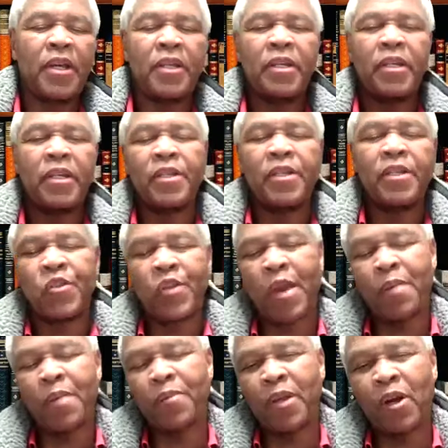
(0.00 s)
and a
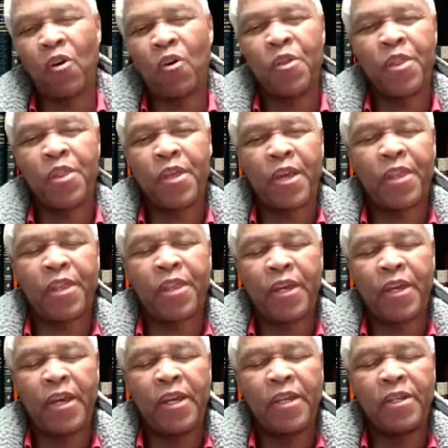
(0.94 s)
discipler on the other
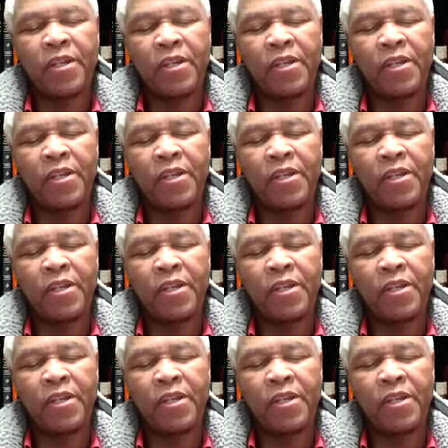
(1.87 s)
hand.